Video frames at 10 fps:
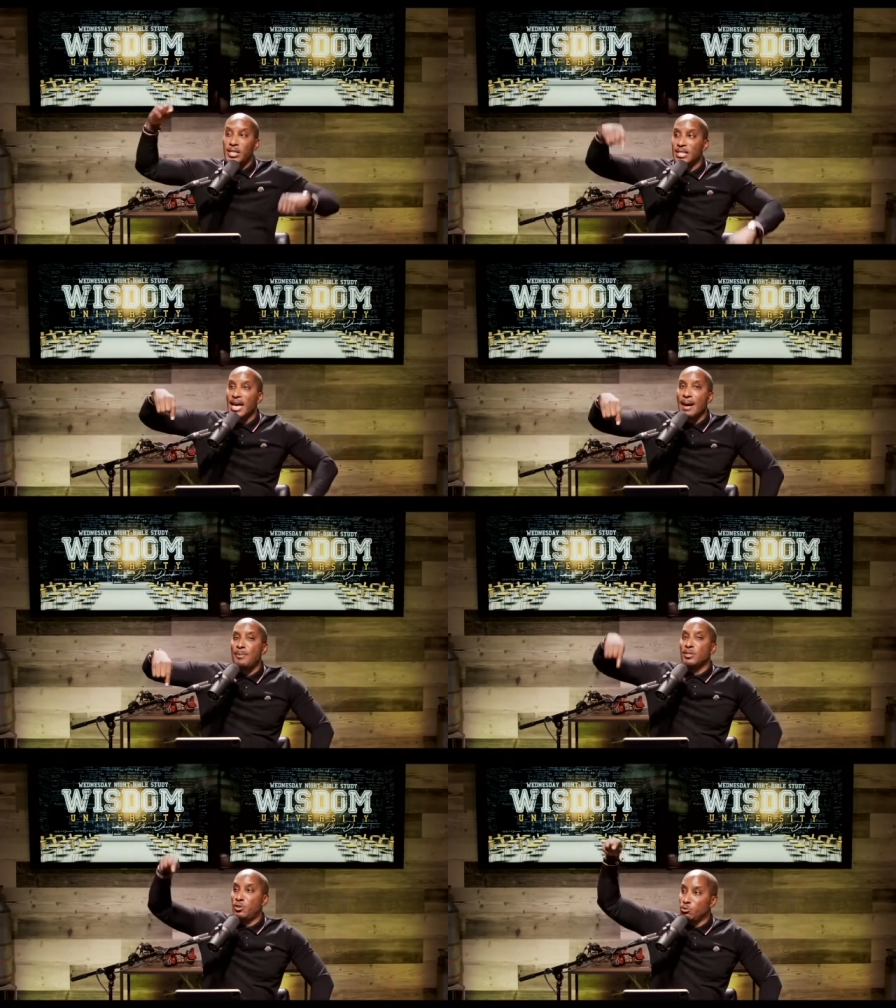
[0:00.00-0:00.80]
just
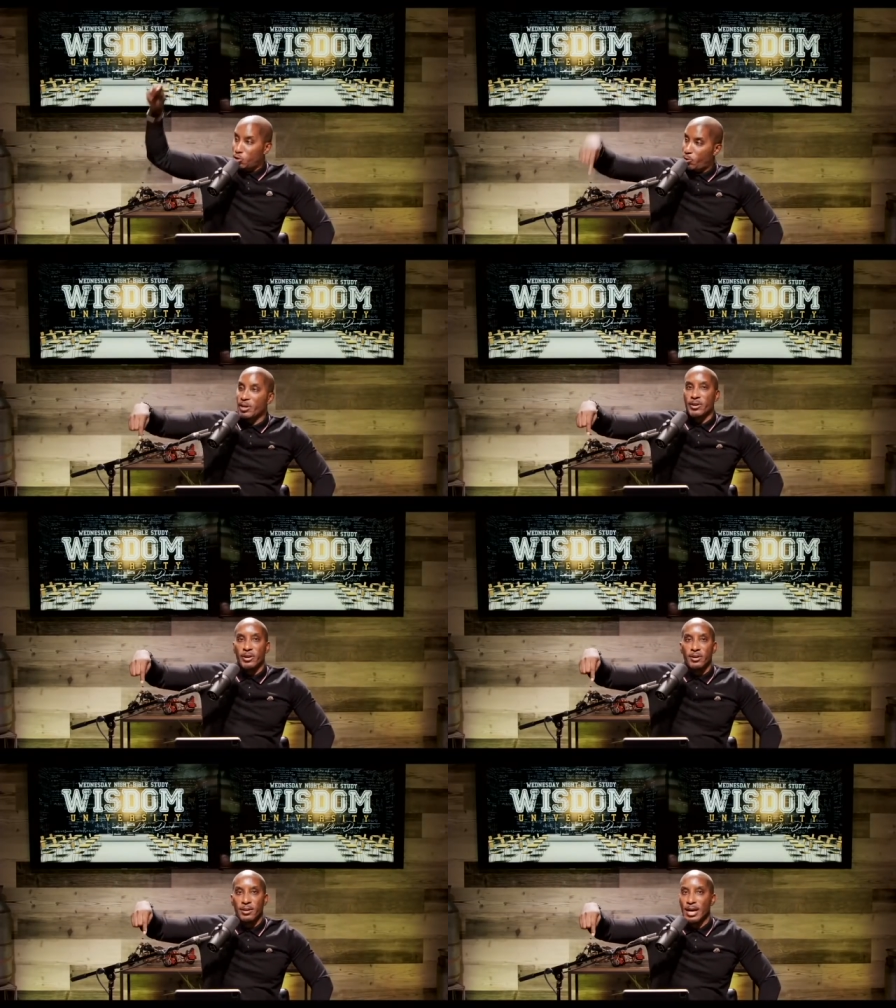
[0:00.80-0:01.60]
happened to
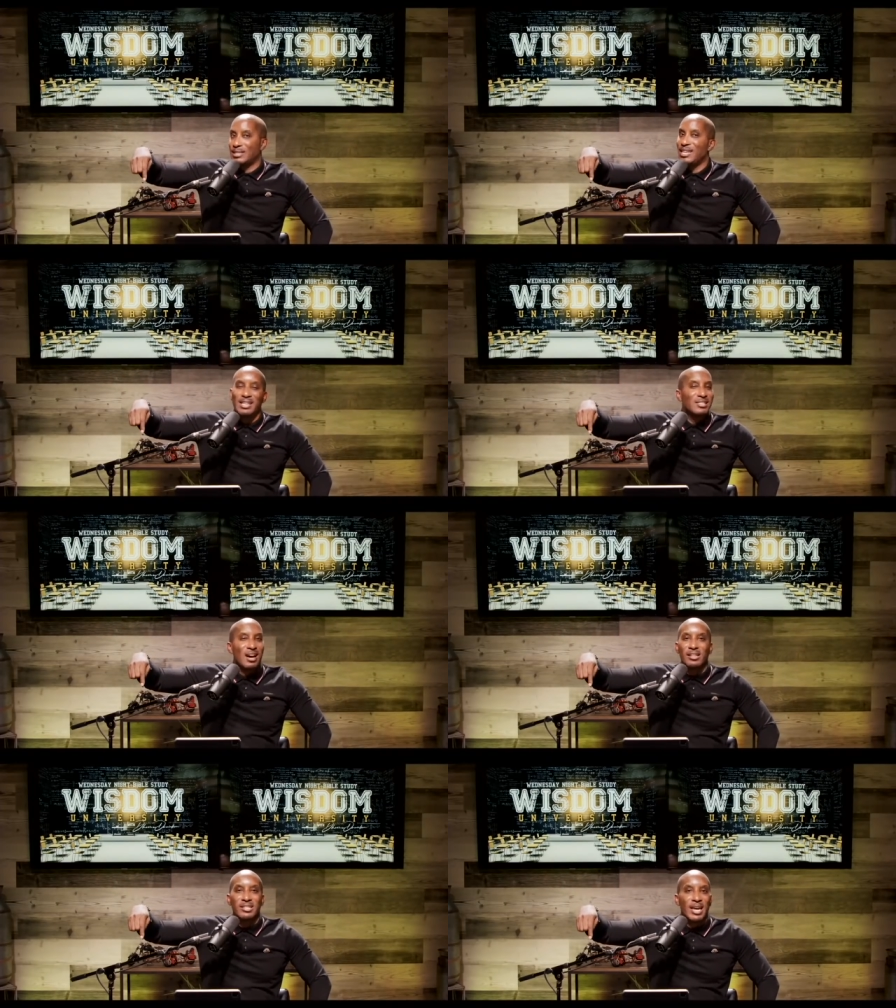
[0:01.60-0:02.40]
trigger, I say this
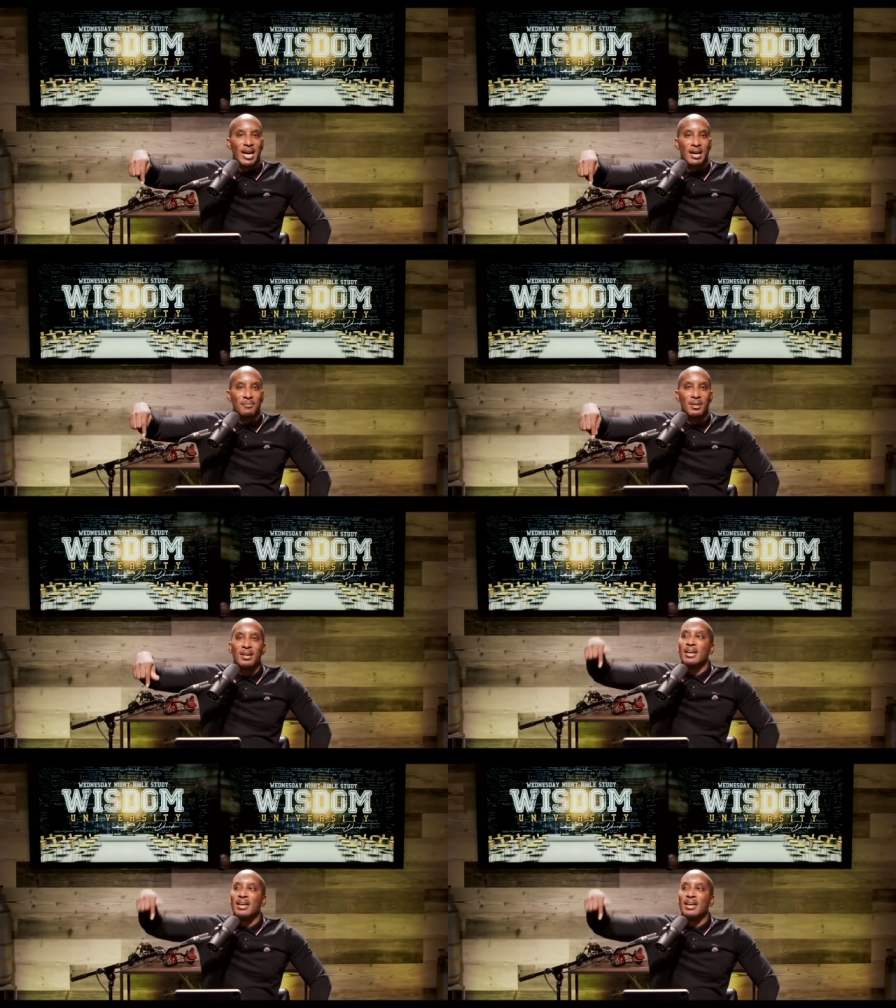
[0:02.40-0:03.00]
all the time,